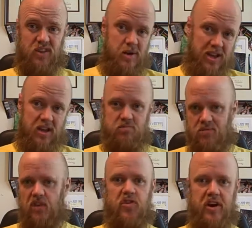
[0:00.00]
I mean,
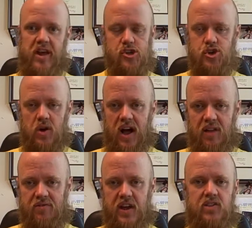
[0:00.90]
it's international
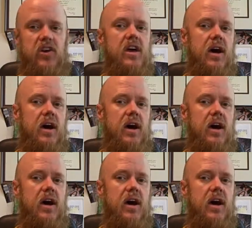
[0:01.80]
conflict.